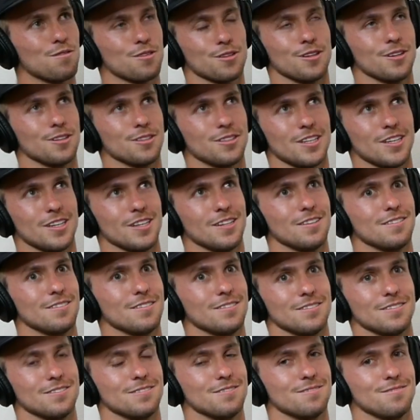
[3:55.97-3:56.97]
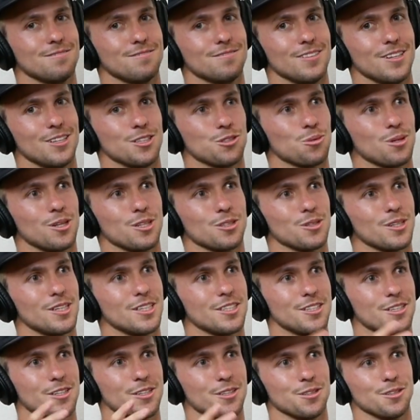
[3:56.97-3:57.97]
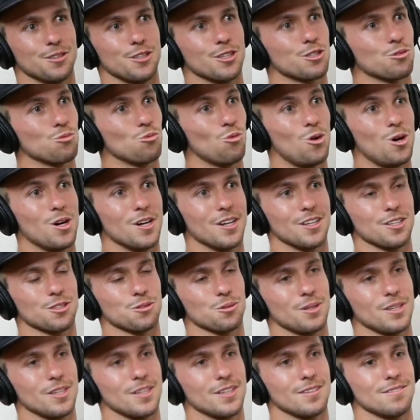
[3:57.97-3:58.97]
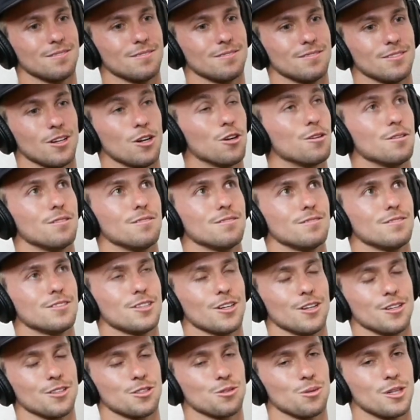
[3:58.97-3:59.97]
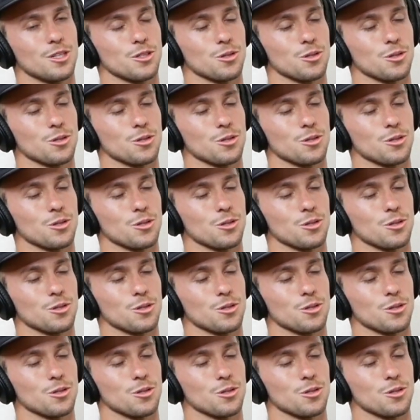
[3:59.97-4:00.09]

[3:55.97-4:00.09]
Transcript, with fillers: or thirteen in twenty twenty two, just one in twenty or sorry twenty